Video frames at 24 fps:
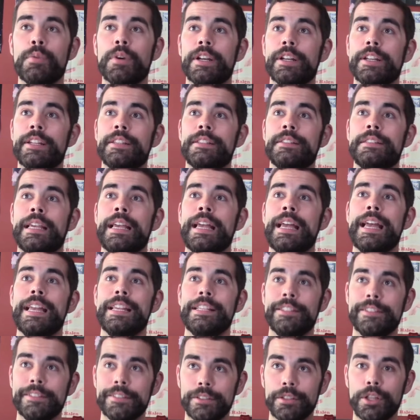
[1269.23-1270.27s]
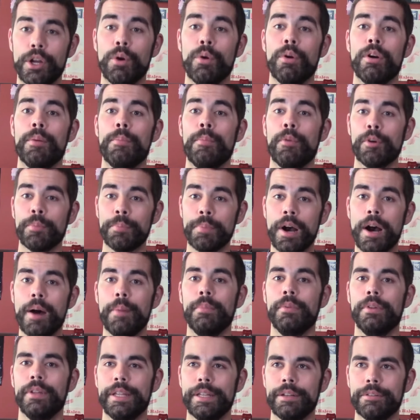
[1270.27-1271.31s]
where it is a slower, more
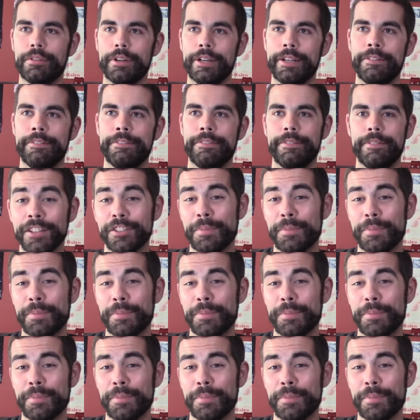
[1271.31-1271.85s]
pummeling riff.